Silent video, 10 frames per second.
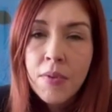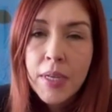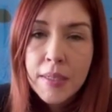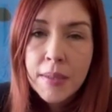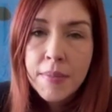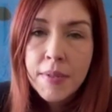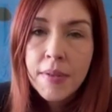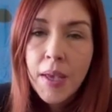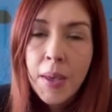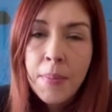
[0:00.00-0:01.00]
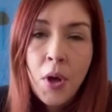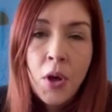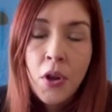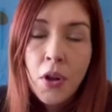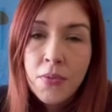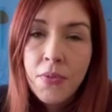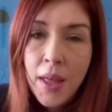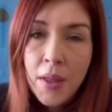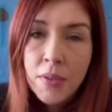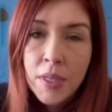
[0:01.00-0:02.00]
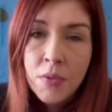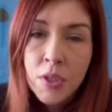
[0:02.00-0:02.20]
victims are not found and